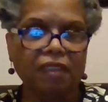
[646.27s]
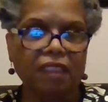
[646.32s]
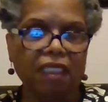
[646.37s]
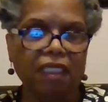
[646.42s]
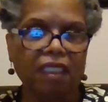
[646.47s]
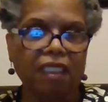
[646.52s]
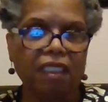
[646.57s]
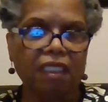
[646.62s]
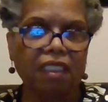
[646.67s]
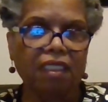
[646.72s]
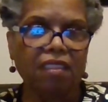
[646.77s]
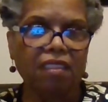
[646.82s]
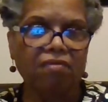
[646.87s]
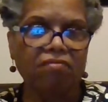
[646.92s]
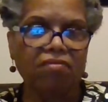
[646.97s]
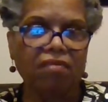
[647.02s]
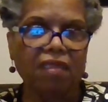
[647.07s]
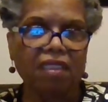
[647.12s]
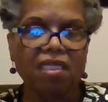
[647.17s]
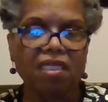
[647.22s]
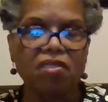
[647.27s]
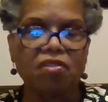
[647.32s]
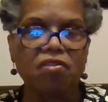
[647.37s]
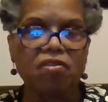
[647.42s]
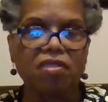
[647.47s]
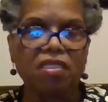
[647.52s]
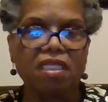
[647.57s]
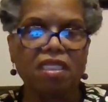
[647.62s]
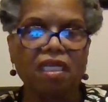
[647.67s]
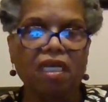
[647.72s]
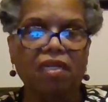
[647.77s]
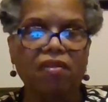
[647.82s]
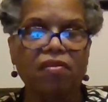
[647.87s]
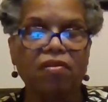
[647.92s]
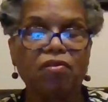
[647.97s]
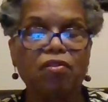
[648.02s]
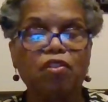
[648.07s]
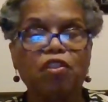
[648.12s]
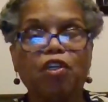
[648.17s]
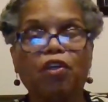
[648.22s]
The, I guess you could say,
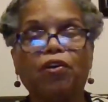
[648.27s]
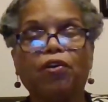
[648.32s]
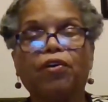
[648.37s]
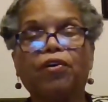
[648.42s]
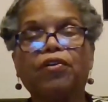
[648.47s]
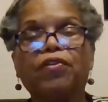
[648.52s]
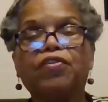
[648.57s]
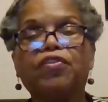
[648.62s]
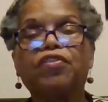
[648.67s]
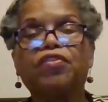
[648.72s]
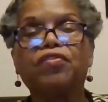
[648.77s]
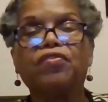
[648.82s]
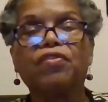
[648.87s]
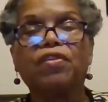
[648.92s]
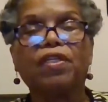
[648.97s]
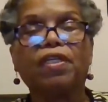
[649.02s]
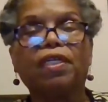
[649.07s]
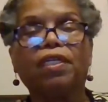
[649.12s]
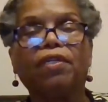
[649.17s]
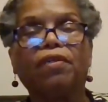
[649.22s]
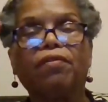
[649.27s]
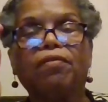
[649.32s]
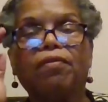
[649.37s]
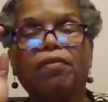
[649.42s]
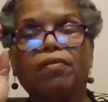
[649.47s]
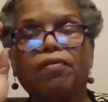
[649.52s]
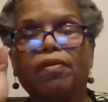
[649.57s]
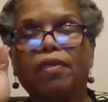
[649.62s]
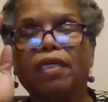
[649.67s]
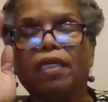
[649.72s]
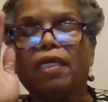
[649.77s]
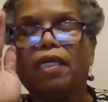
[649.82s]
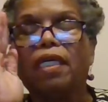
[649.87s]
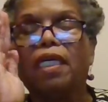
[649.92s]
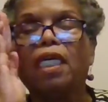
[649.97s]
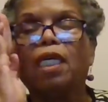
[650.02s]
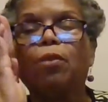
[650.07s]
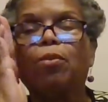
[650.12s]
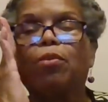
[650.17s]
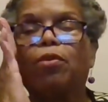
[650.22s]
the church, the the
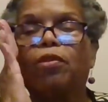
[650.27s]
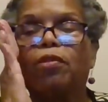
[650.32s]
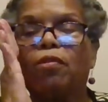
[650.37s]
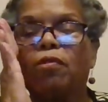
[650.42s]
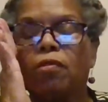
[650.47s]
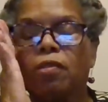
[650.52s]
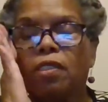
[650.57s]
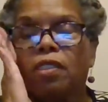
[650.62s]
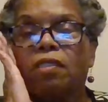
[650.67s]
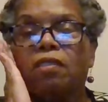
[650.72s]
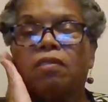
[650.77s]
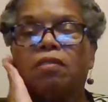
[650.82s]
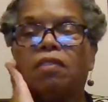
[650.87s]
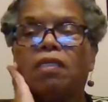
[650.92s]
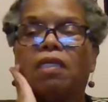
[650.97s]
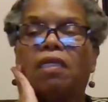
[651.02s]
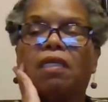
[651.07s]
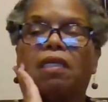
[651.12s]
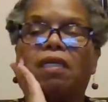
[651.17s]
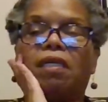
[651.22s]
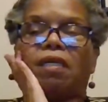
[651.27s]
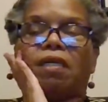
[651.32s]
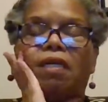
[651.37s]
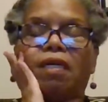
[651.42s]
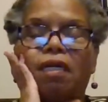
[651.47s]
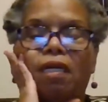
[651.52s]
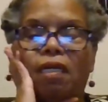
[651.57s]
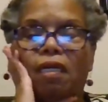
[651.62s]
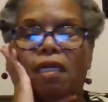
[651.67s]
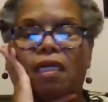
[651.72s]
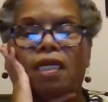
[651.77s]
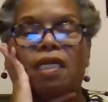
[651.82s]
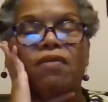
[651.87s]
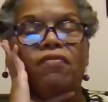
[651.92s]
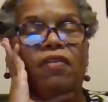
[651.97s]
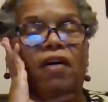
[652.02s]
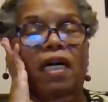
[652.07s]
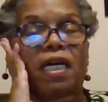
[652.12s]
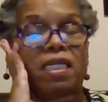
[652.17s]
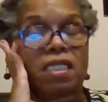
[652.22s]
Hebrews, the, the uh,
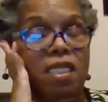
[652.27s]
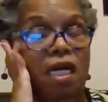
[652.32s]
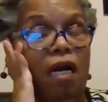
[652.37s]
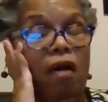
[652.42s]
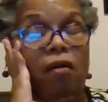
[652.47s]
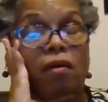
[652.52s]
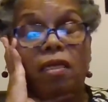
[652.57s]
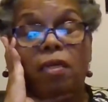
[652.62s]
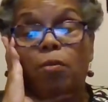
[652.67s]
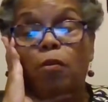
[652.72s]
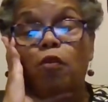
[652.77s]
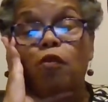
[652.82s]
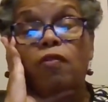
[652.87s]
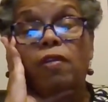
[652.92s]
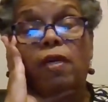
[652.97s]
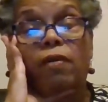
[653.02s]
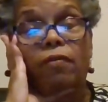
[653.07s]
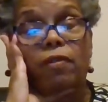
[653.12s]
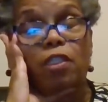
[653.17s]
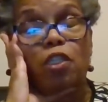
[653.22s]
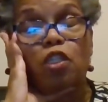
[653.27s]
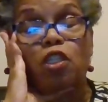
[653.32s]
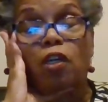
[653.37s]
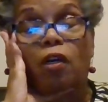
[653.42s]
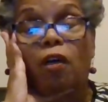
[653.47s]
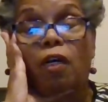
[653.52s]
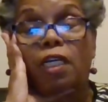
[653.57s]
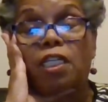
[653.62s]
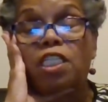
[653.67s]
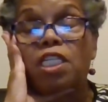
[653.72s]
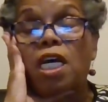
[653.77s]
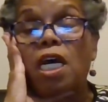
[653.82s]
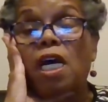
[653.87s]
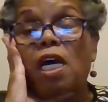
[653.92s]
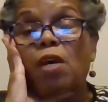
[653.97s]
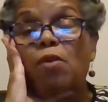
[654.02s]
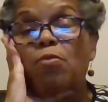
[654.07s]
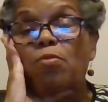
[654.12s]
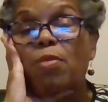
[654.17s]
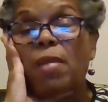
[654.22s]
Levites, all them, who's ever in charge,
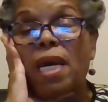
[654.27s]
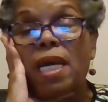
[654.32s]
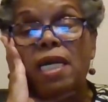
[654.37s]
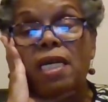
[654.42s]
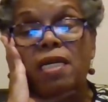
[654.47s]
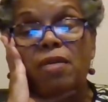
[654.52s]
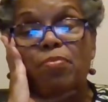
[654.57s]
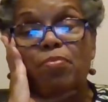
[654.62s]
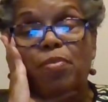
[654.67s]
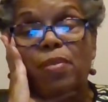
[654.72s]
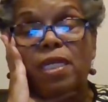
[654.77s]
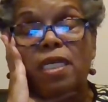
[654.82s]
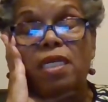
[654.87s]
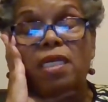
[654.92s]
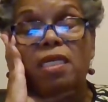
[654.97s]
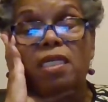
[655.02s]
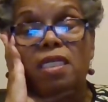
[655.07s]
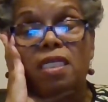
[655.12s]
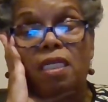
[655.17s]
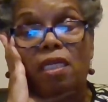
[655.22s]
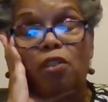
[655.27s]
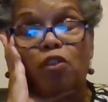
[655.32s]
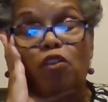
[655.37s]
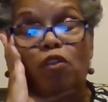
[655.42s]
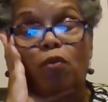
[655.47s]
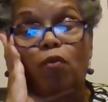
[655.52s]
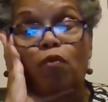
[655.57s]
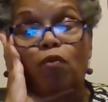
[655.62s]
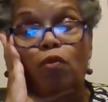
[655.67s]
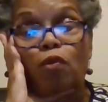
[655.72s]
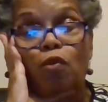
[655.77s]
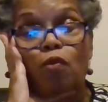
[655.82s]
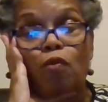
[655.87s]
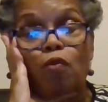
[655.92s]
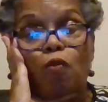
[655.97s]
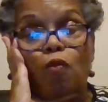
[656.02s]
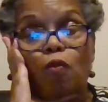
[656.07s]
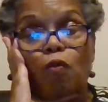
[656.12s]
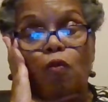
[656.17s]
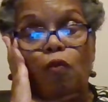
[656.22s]
made it be such a
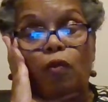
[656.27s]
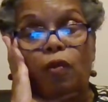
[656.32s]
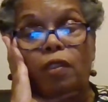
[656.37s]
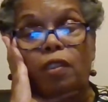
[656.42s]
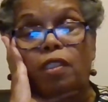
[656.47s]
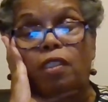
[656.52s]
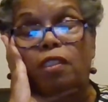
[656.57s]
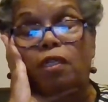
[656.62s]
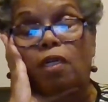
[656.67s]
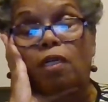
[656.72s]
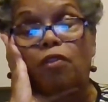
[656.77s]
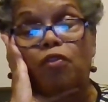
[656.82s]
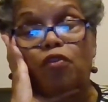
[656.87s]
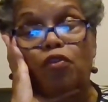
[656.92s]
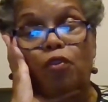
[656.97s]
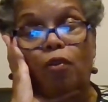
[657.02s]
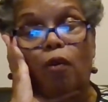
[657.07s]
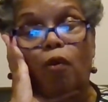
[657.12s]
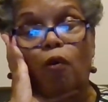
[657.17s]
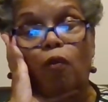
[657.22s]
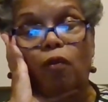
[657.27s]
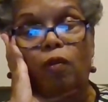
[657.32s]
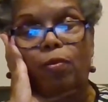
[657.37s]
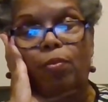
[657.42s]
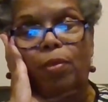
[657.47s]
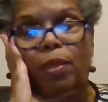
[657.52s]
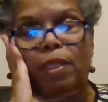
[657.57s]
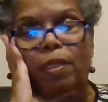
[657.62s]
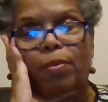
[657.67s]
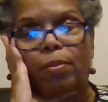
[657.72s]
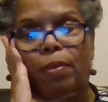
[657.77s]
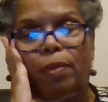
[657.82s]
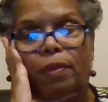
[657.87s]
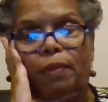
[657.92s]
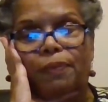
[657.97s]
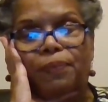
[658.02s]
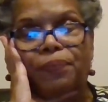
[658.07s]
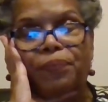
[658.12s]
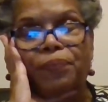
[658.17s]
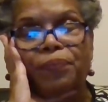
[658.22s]
rule to control the
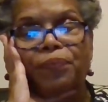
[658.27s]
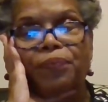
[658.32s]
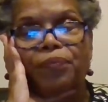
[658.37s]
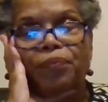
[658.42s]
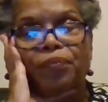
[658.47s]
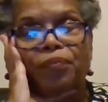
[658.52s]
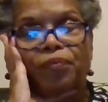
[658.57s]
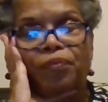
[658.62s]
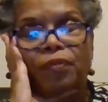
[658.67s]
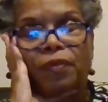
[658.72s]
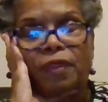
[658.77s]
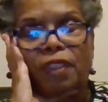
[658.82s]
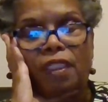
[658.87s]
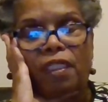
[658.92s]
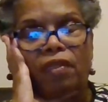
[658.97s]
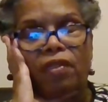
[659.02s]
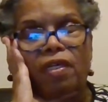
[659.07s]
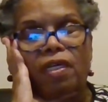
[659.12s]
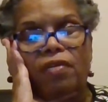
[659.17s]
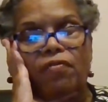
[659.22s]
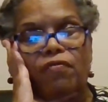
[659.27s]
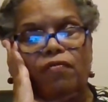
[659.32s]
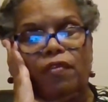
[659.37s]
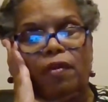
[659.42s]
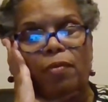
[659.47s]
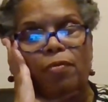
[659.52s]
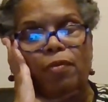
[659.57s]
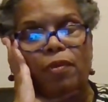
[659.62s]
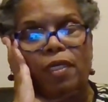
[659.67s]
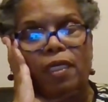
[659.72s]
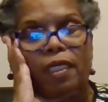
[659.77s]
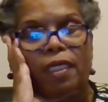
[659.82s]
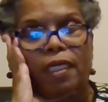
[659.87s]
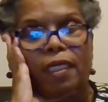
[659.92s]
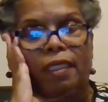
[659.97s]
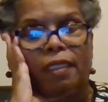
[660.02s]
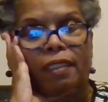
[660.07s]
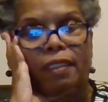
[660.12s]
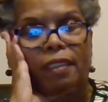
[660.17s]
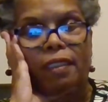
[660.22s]
people. And then from
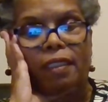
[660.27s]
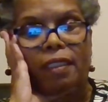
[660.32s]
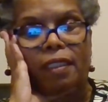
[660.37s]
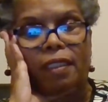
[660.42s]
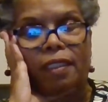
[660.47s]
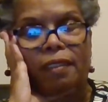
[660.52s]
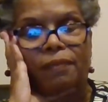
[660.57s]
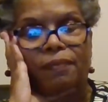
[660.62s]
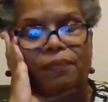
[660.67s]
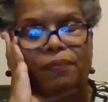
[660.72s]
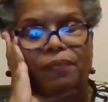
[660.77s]
the uh,